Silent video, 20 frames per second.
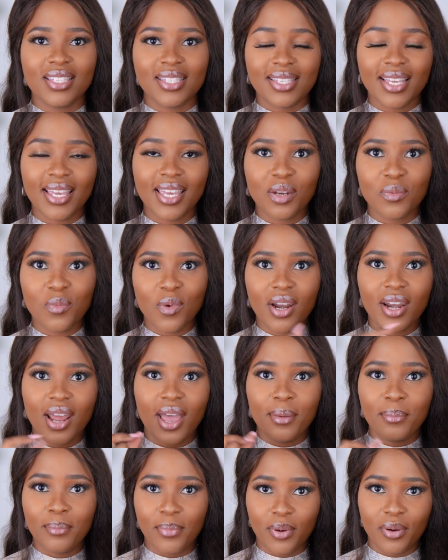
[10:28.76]
the second one
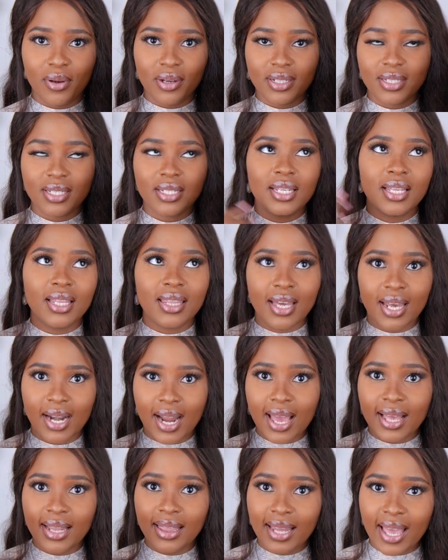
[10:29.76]
I bought that
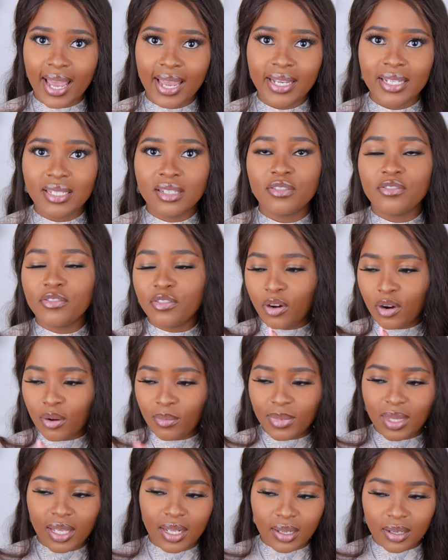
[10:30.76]
I liked
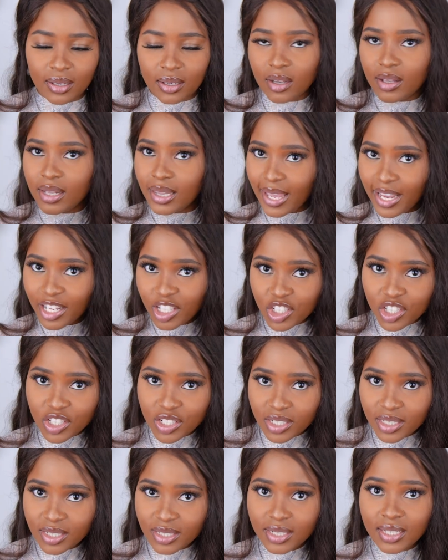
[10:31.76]
from the
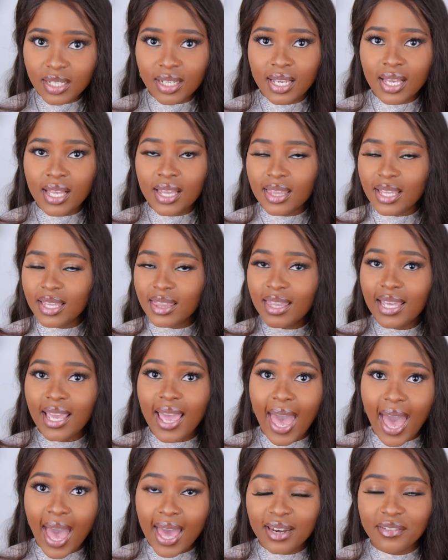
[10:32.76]
collection that they
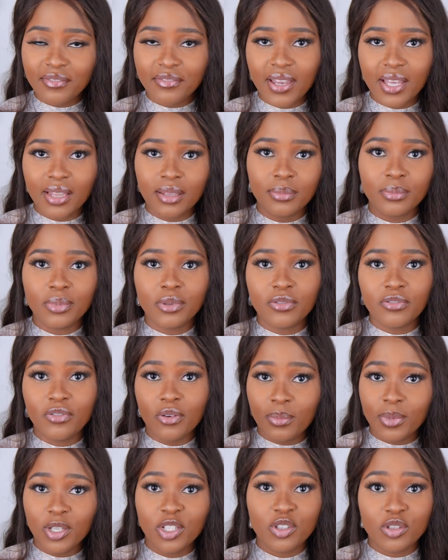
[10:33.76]
had available
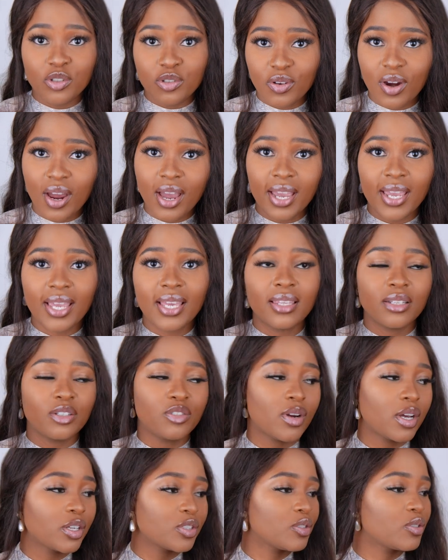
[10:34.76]
for me to try in the
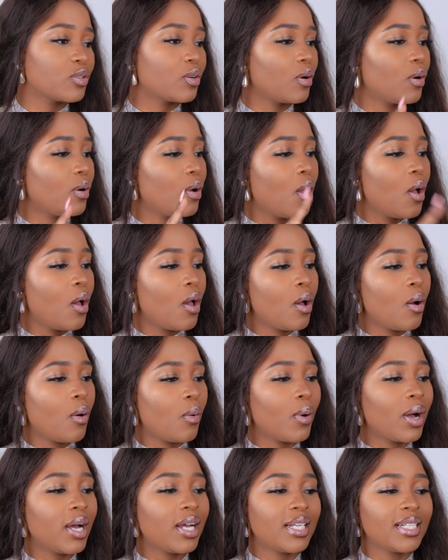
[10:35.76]
drugstore
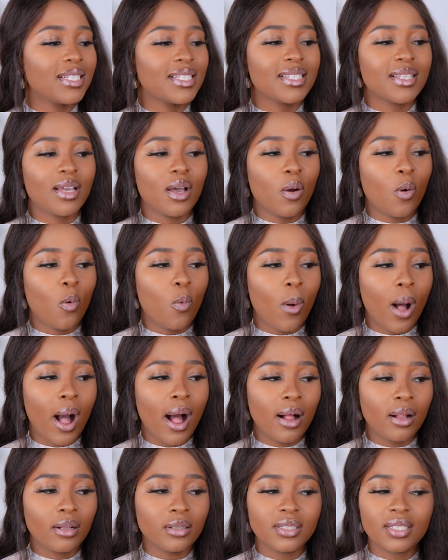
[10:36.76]
was
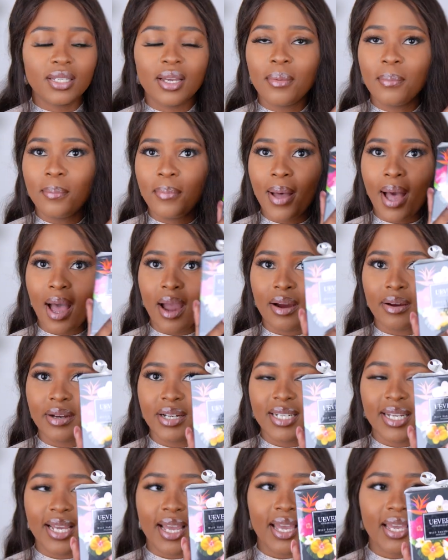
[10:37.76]
Wild
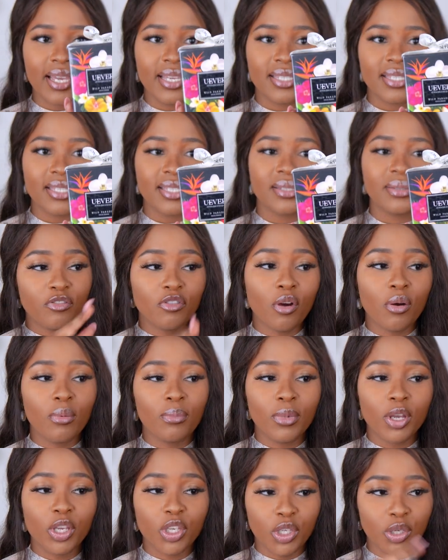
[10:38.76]
Paradise
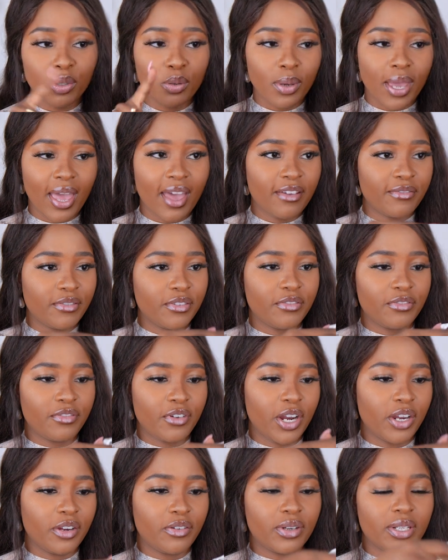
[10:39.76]
from You Ever
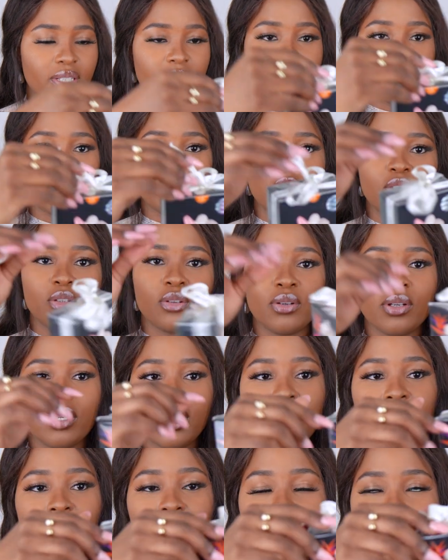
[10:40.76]
Fragrance. So
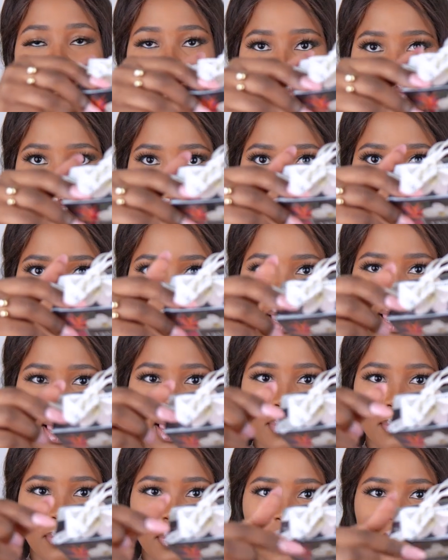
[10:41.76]
it came in the
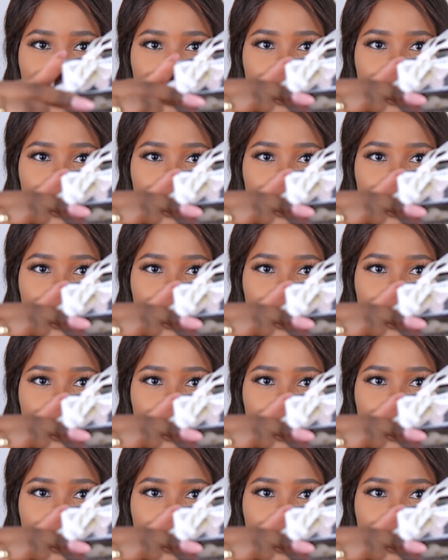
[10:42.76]
same